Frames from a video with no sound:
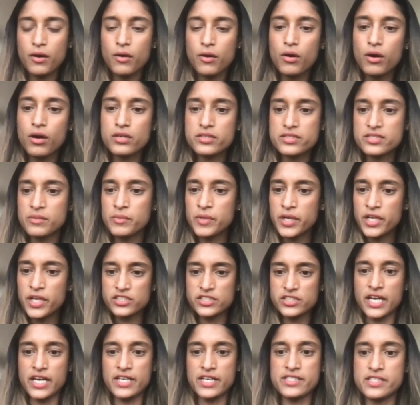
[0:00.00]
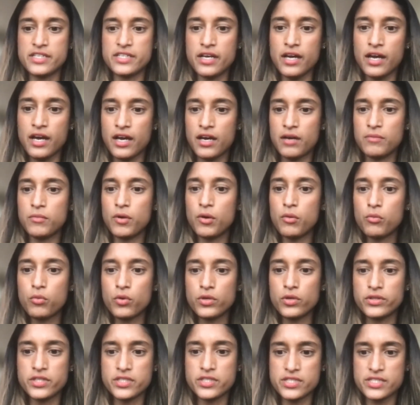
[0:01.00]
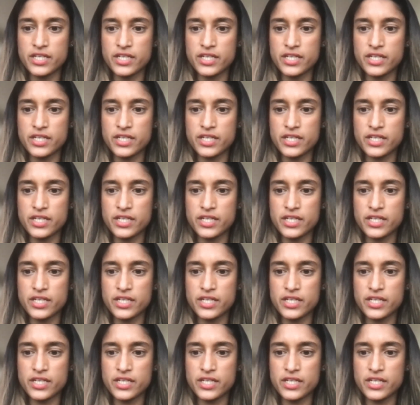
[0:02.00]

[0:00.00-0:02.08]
Someone actually asked, would this